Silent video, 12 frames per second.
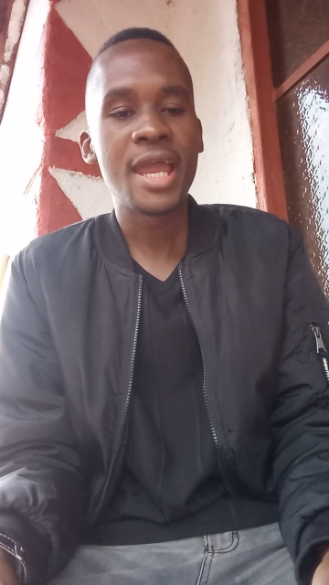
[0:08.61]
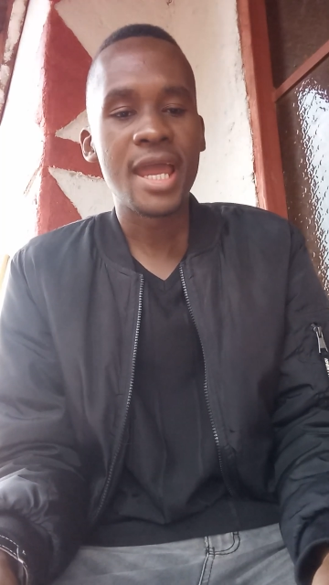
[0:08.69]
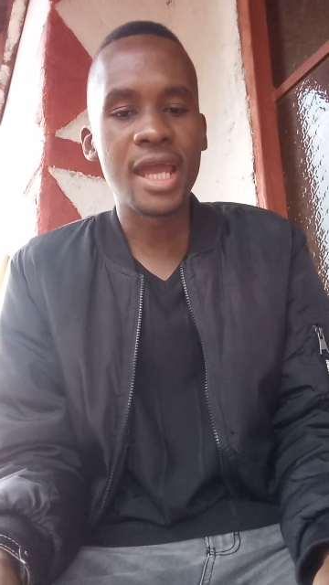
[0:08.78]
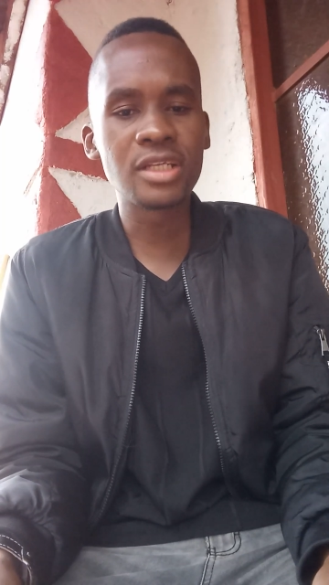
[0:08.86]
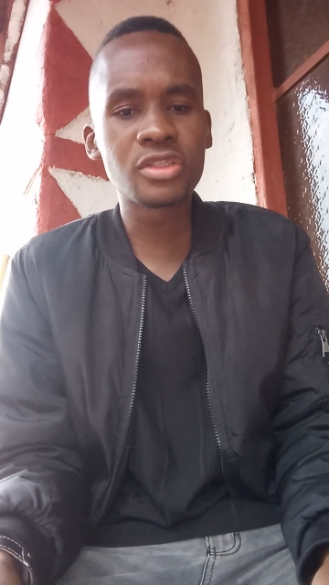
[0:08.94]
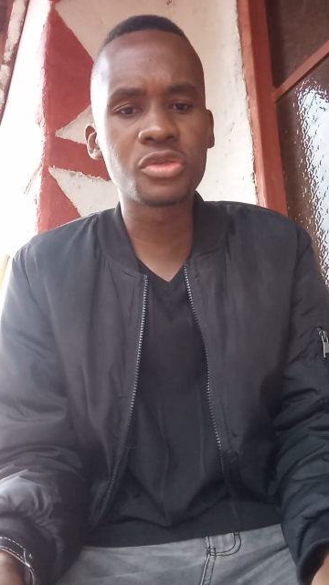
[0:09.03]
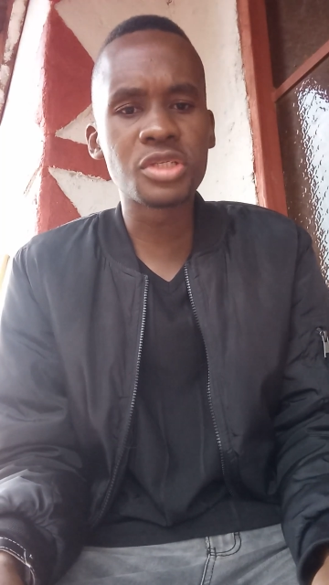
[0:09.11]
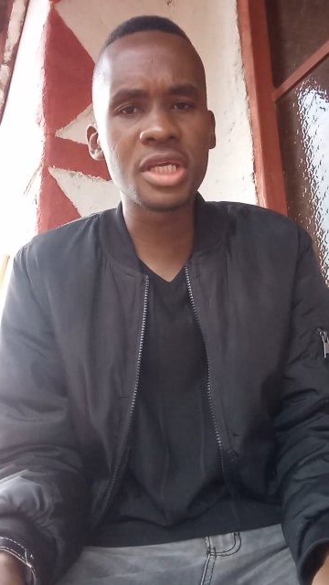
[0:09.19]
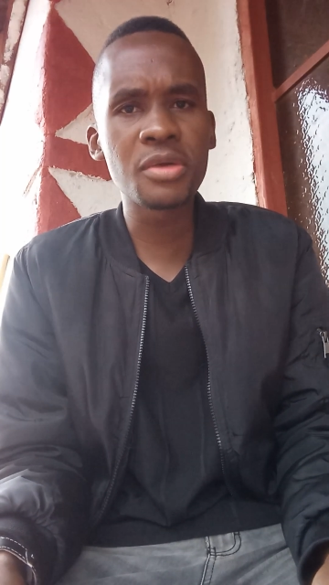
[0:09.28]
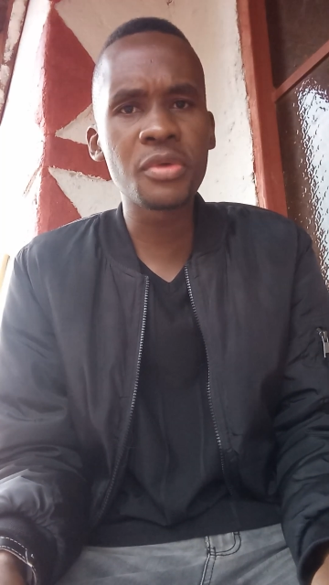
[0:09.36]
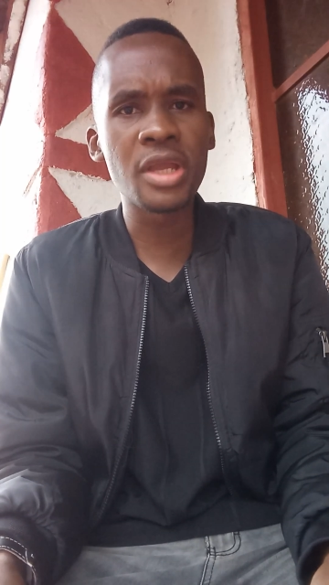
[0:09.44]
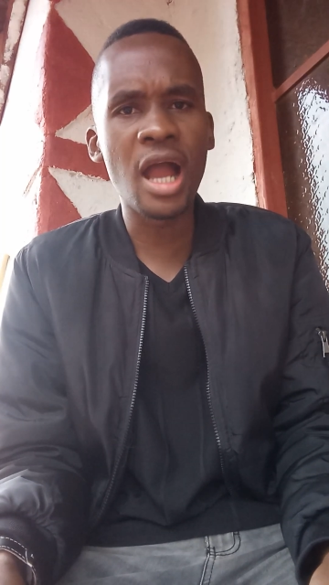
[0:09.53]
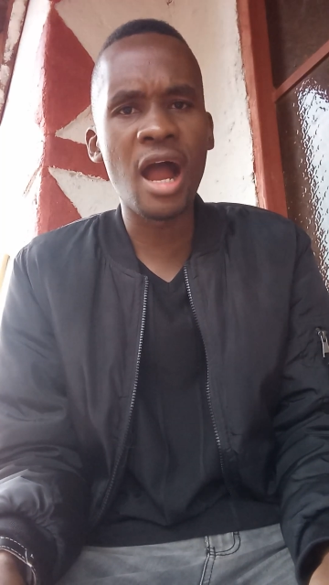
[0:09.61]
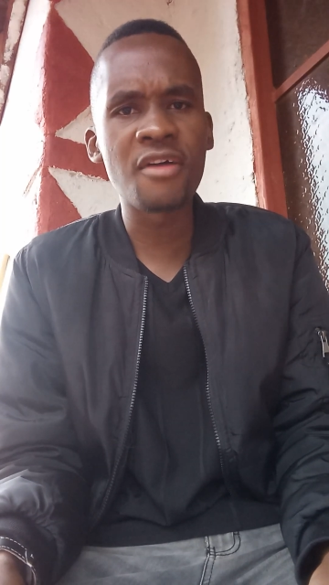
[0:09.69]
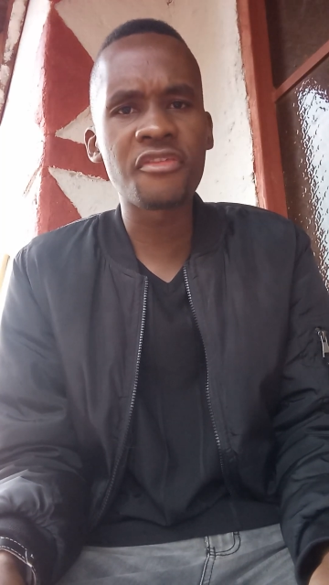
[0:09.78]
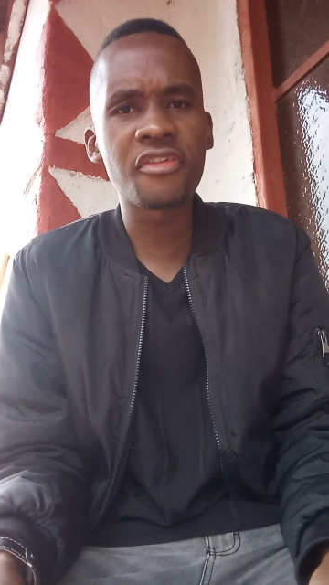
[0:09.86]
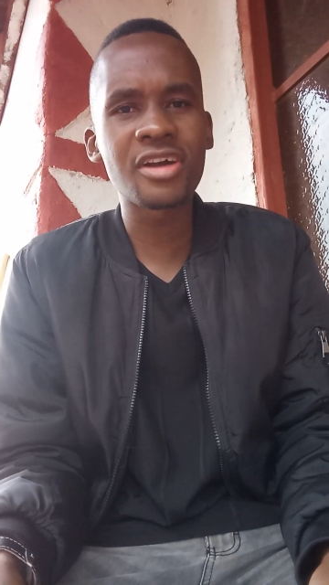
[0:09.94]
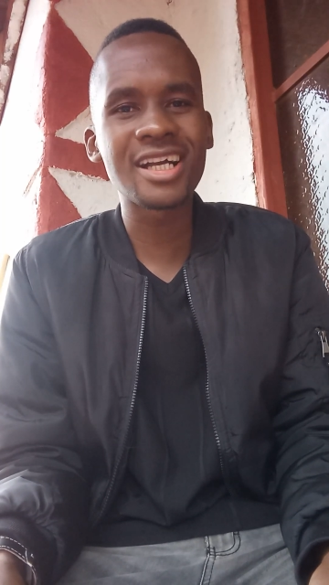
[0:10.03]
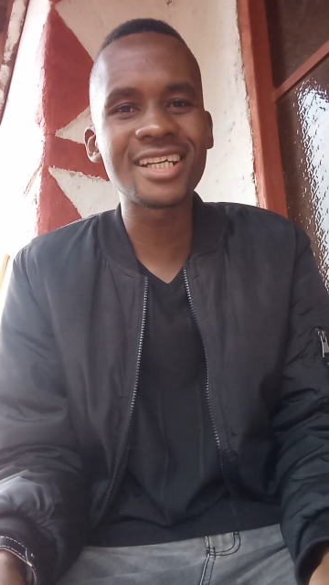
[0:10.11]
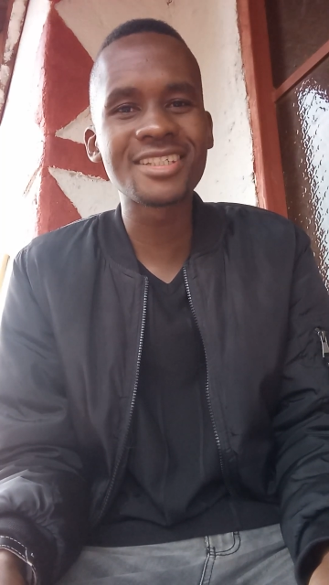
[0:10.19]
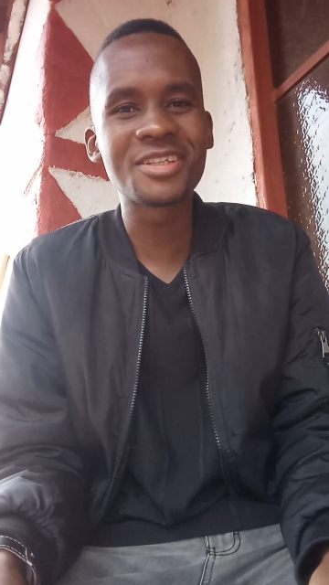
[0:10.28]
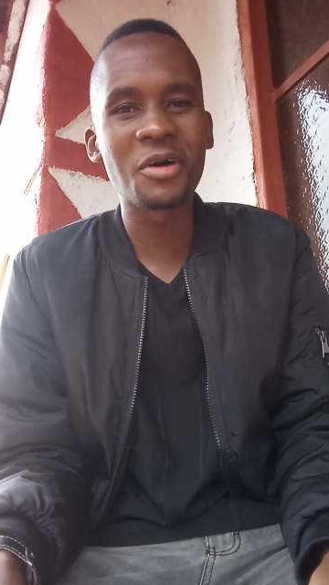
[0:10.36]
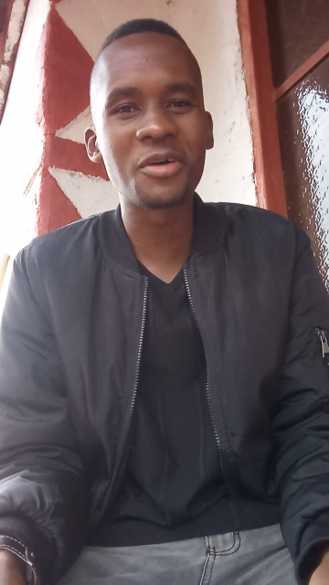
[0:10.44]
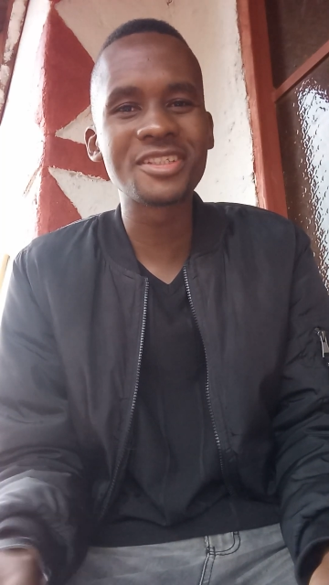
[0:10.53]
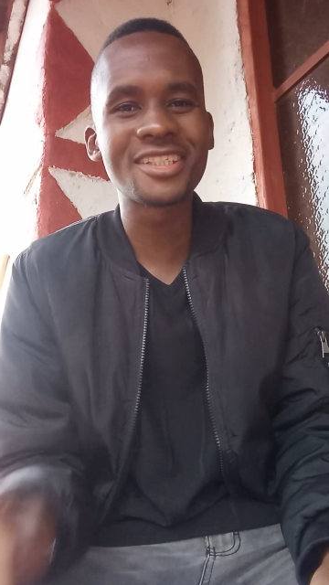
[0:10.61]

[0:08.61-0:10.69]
and today we are focused on